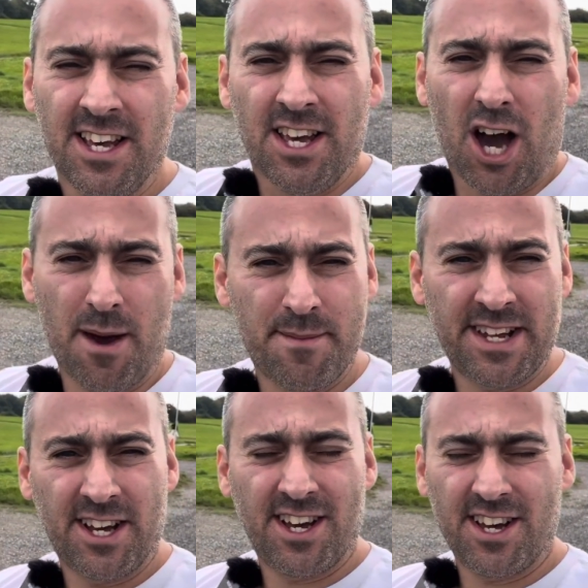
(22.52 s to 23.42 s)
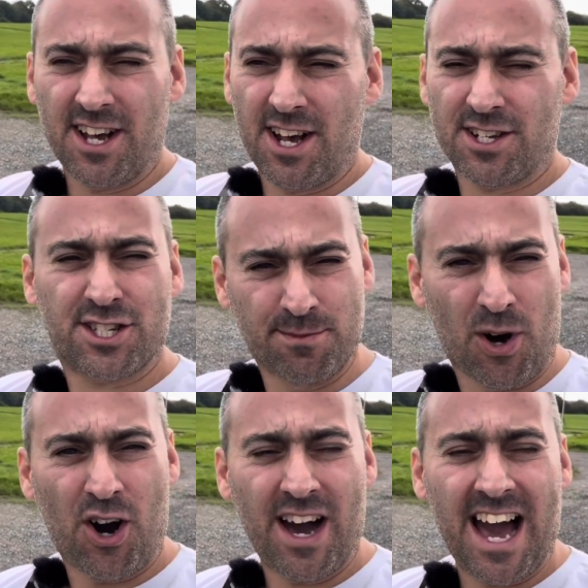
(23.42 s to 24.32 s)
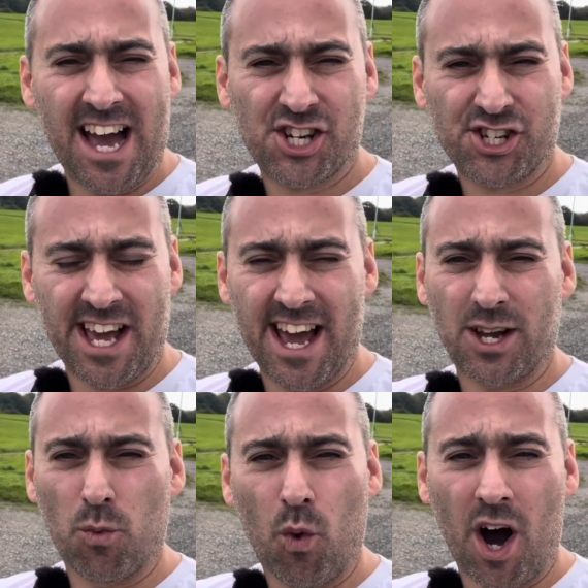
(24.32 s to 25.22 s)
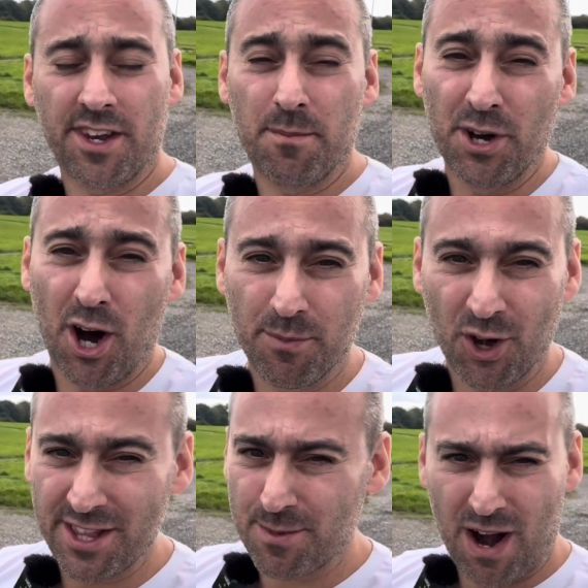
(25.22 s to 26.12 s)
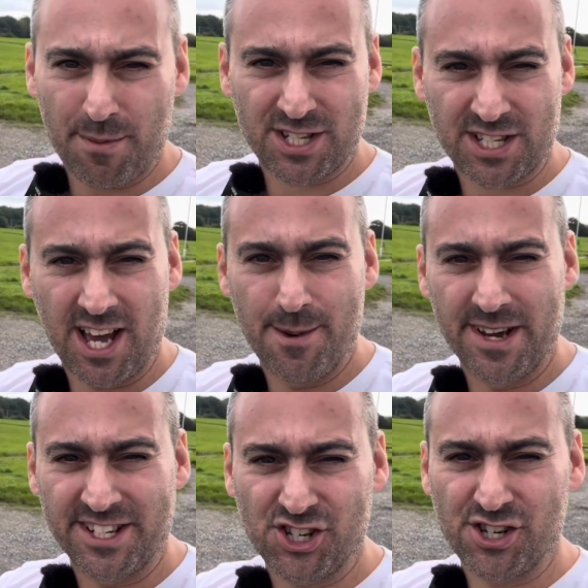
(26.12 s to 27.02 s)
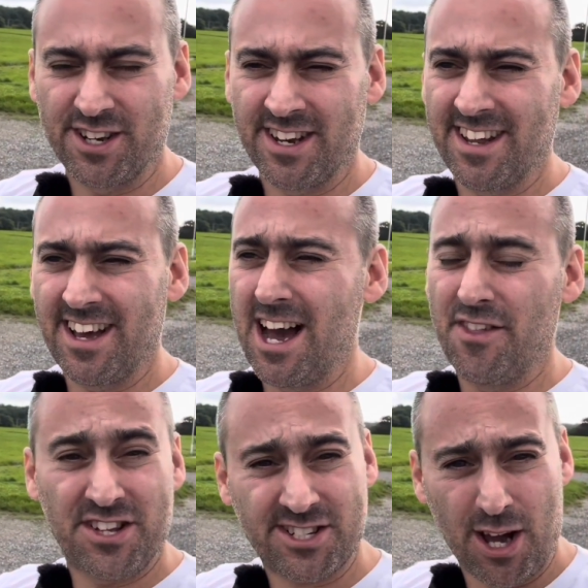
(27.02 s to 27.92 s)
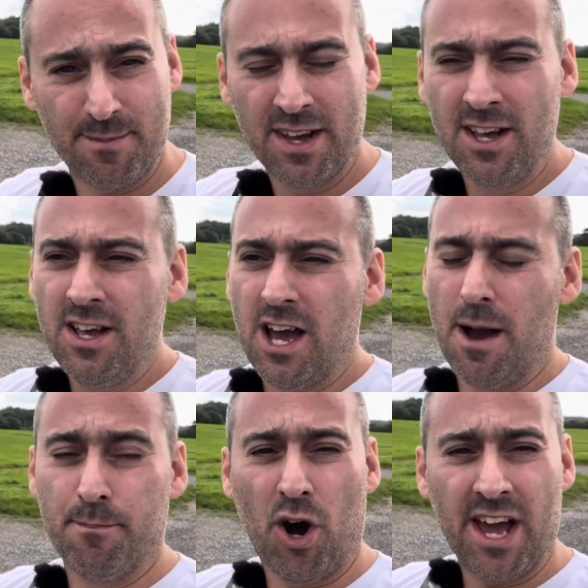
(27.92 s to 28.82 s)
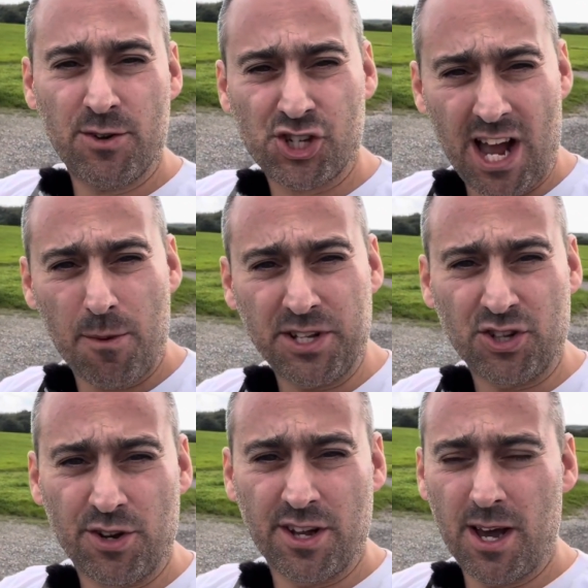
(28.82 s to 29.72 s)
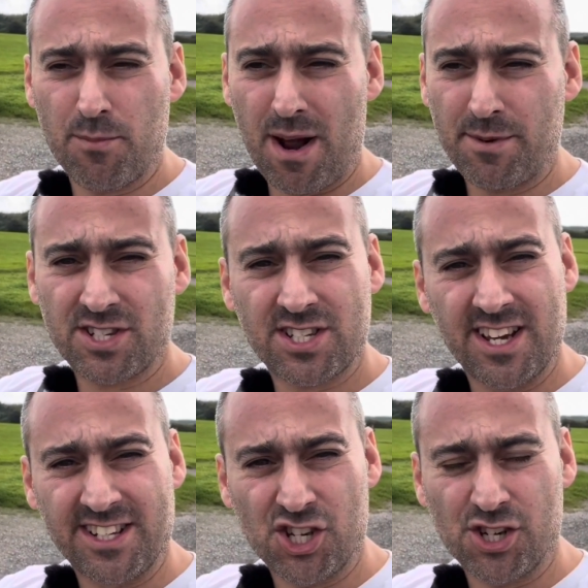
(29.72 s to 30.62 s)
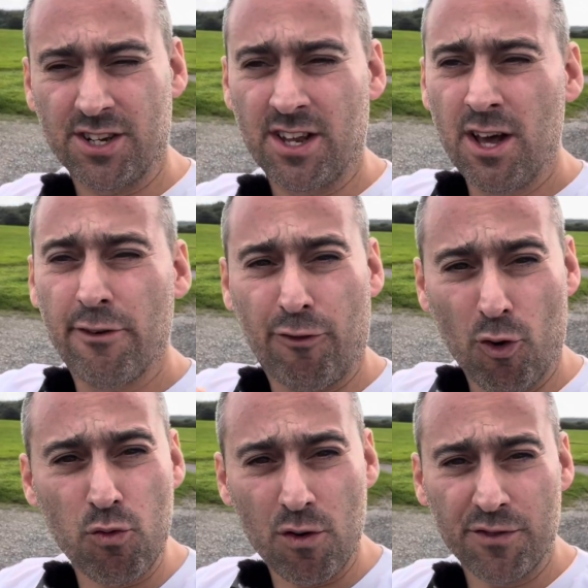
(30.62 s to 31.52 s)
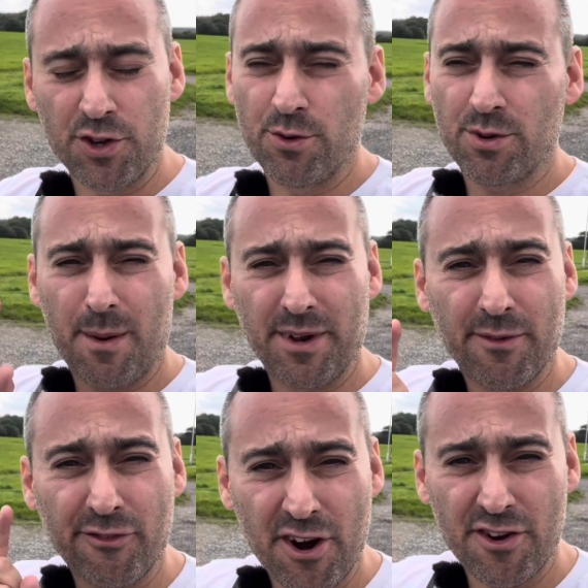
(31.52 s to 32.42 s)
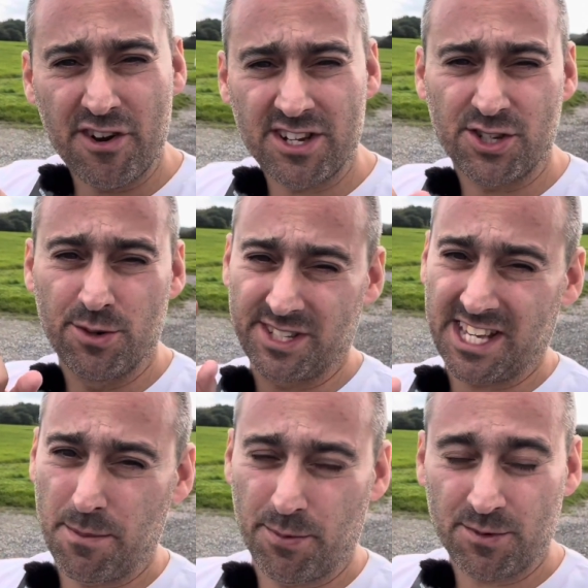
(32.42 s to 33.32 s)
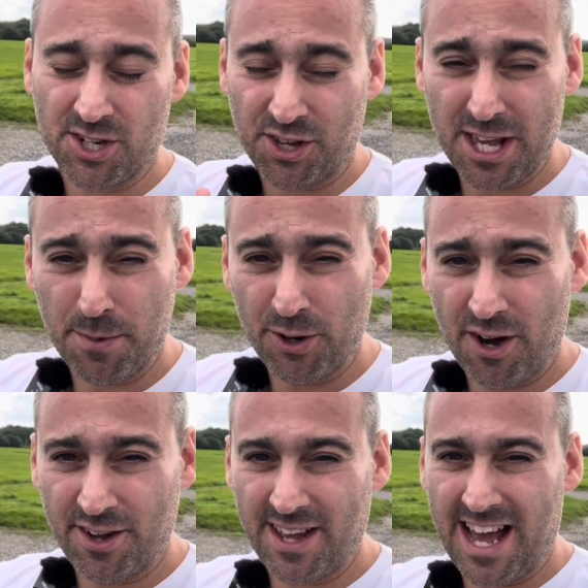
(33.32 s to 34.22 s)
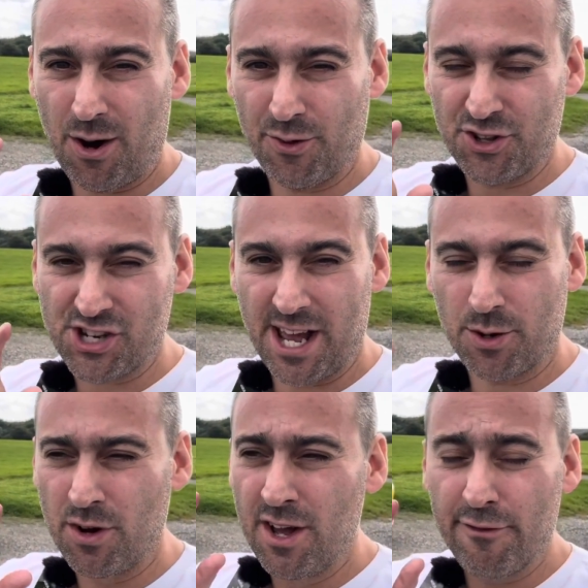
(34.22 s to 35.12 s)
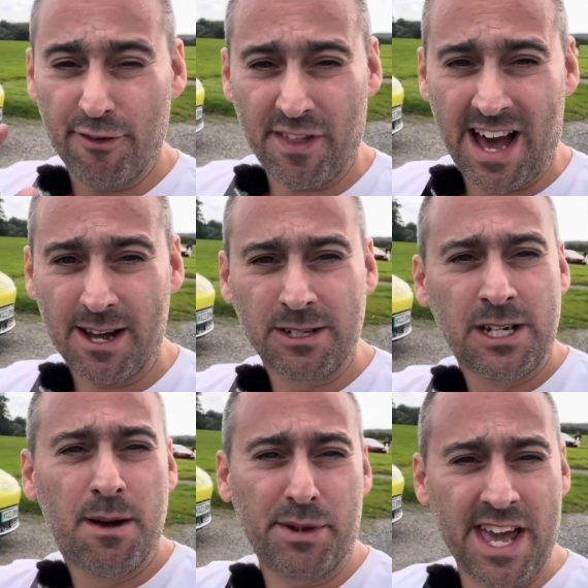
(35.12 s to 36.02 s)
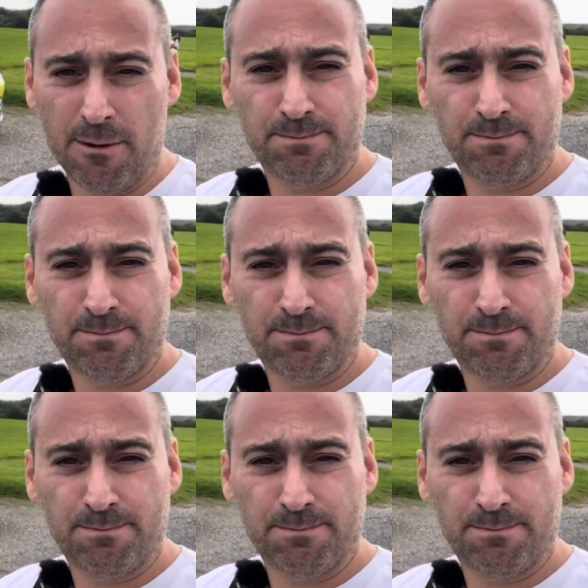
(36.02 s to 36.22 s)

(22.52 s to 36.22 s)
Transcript: I'm in a smart #1, but I'm not in the Brabus edition this time. But I shall be doing a Brabus edition full review coming up very, very soon. So keep an eye out on the channel for that. But yeah,